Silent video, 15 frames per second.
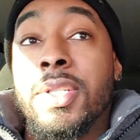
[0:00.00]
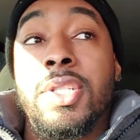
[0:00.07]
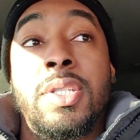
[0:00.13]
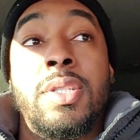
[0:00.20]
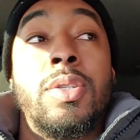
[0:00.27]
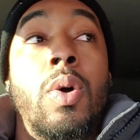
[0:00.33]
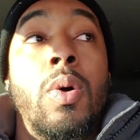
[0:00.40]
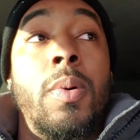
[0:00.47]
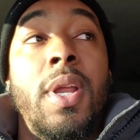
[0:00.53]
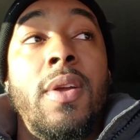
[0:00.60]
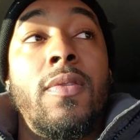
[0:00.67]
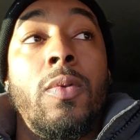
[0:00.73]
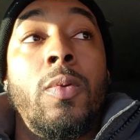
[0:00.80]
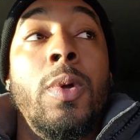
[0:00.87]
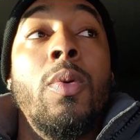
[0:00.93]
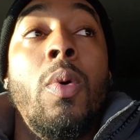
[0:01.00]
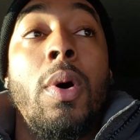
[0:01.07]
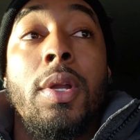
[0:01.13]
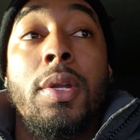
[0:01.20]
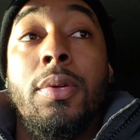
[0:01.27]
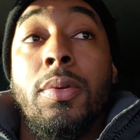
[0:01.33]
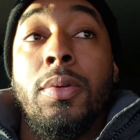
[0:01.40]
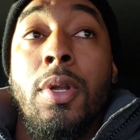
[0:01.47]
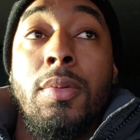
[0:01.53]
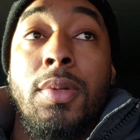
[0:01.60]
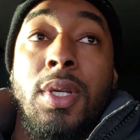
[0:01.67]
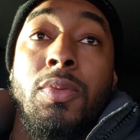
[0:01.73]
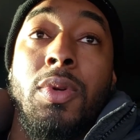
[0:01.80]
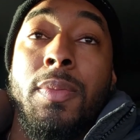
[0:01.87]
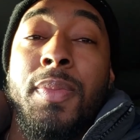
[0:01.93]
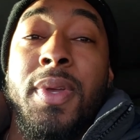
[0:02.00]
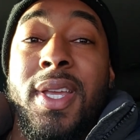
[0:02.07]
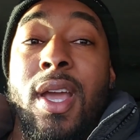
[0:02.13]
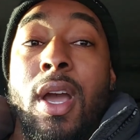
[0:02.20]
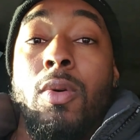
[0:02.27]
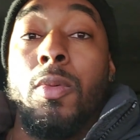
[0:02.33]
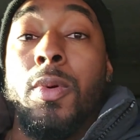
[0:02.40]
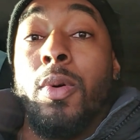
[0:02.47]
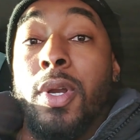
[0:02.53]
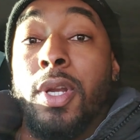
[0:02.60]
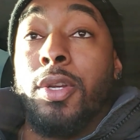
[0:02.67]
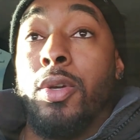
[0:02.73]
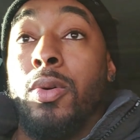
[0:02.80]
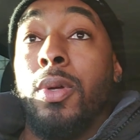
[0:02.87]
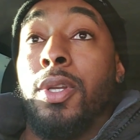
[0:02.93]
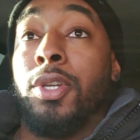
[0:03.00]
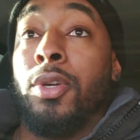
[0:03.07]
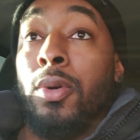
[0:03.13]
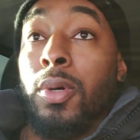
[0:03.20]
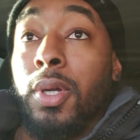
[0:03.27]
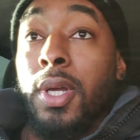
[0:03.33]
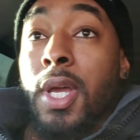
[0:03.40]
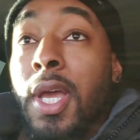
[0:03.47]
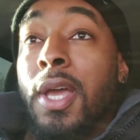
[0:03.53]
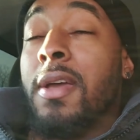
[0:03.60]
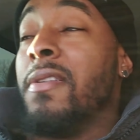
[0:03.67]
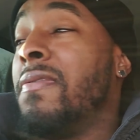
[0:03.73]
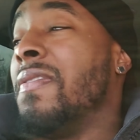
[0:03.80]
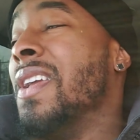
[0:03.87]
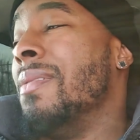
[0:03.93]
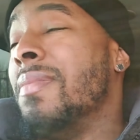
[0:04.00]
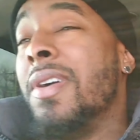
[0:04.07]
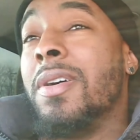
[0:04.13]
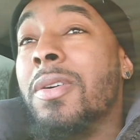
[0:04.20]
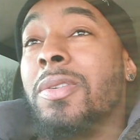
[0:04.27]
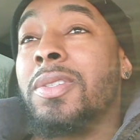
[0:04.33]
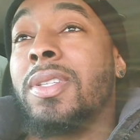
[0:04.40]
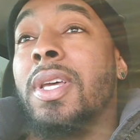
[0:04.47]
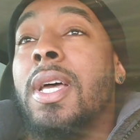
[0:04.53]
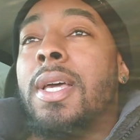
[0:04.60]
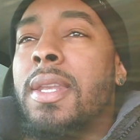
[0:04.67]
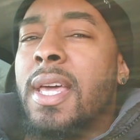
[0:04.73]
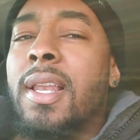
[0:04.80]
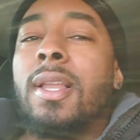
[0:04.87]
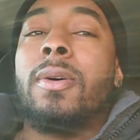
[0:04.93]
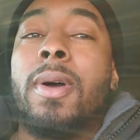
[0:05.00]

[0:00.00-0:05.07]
just doing whatever we want to do. You know what I'm saying? We pick out what we want to do and do it. Females, they a little